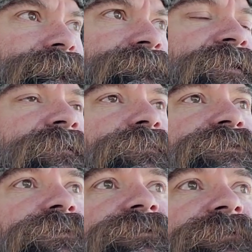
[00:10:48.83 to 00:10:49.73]
And I think we
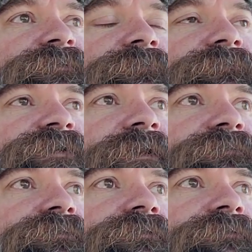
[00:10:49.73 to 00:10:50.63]
sold enough to
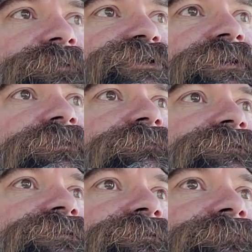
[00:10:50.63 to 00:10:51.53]
cover the shelves.